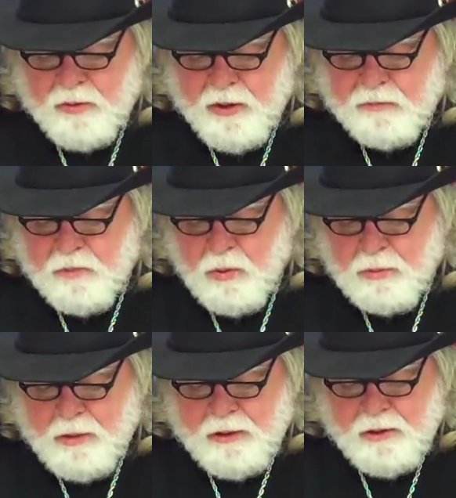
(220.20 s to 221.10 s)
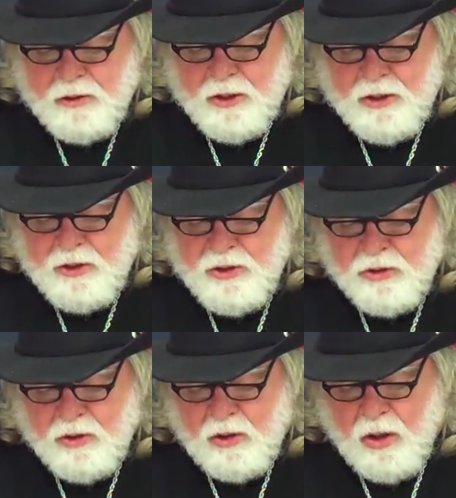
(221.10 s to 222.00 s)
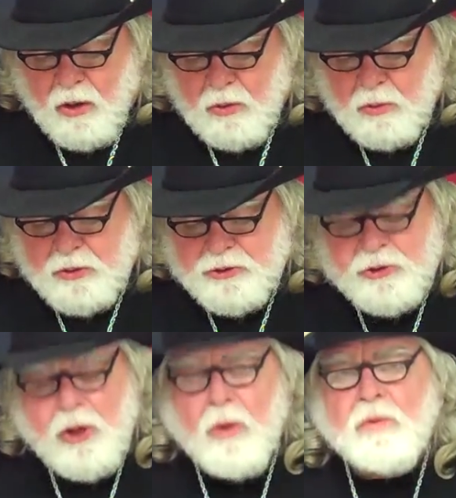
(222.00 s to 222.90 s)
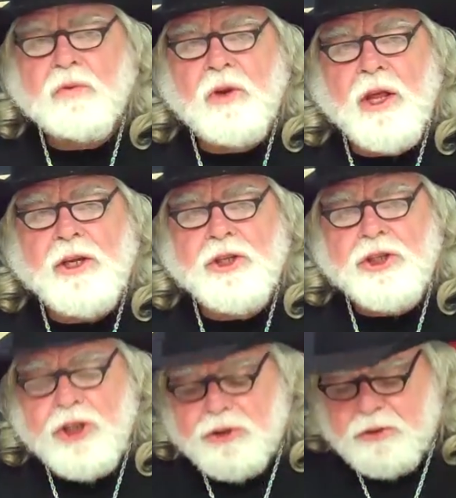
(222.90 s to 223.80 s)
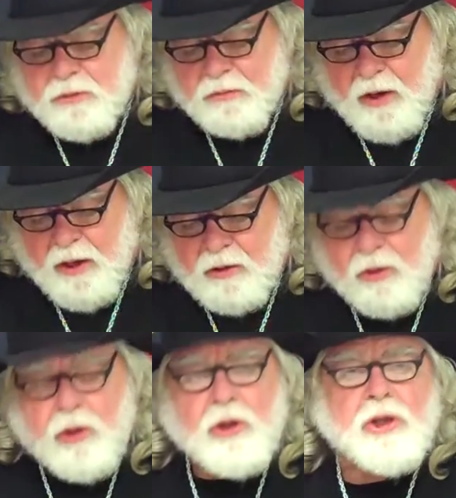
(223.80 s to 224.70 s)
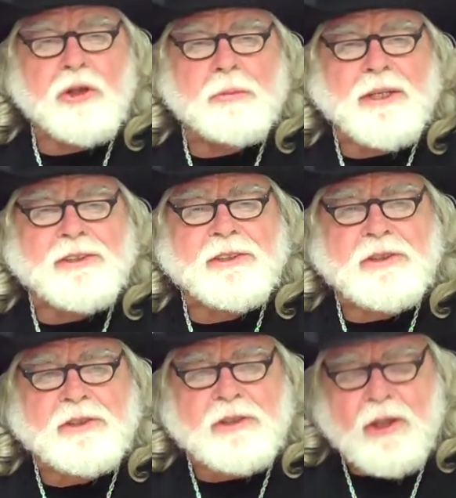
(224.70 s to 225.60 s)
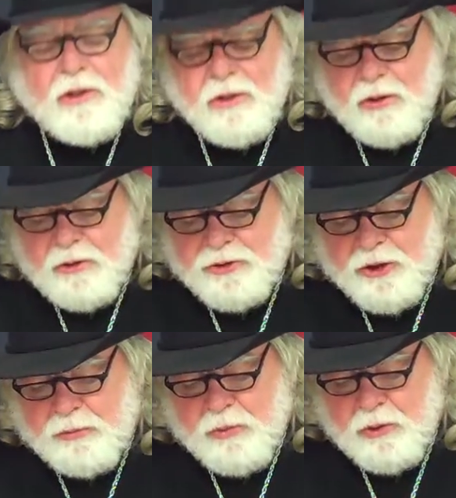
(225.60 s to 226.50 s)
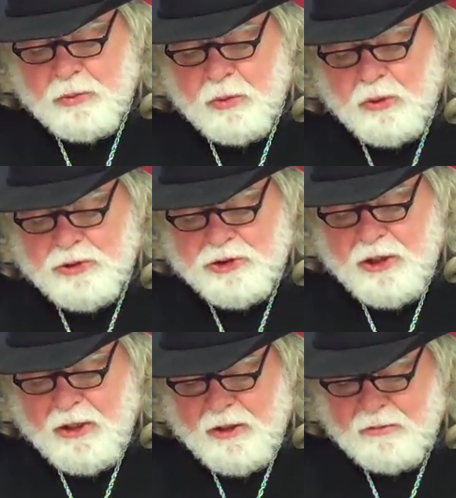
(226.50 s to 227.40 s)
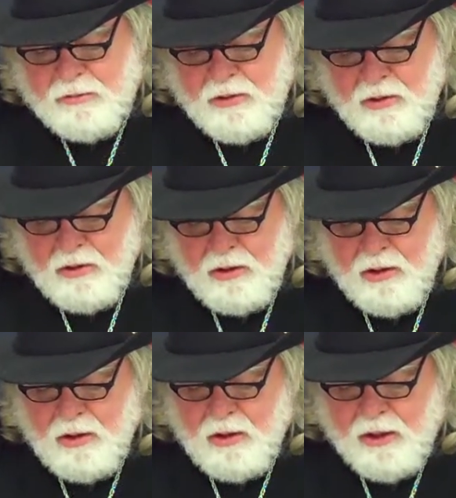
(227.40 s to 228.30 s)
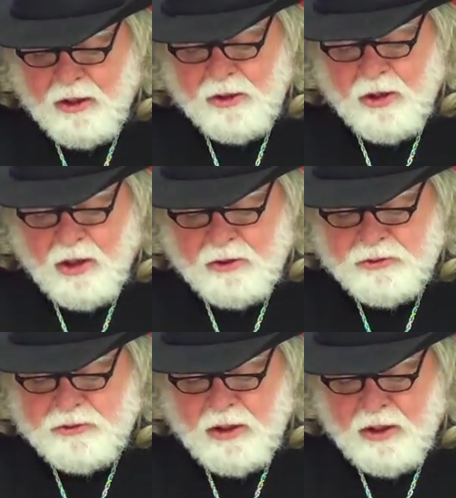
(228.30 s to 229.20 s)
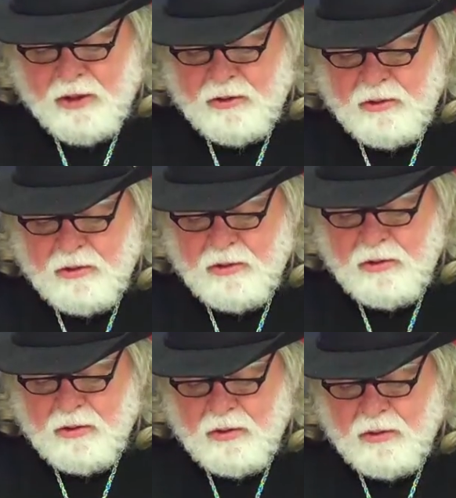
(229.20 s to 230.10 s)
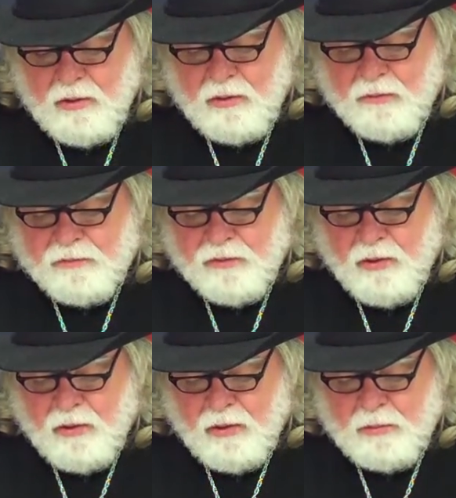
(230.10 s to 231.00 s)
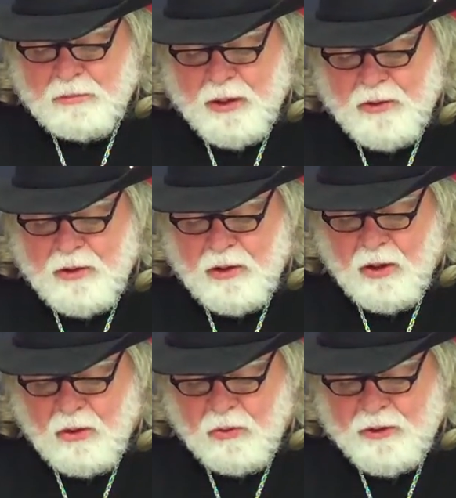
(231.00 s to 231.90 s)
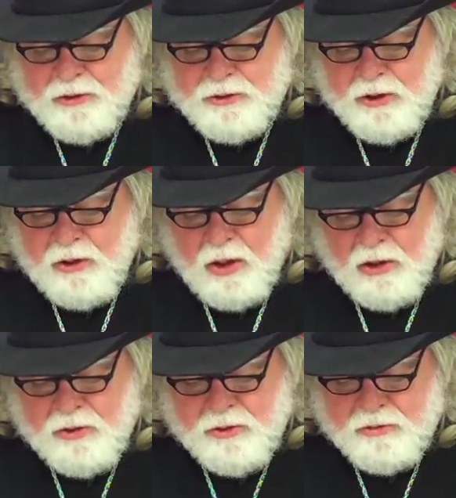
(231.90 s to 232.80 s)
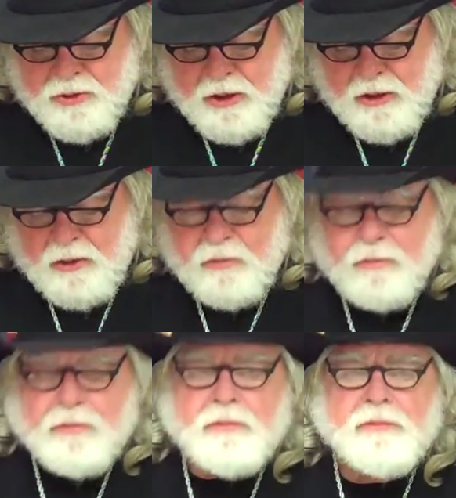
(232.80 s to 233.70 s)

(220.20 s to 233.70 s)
"Therefore, by the deeds of the law was no flesh justified," or you could substitute the word saved, "in God's sight. For by the law is the knowledge of sin."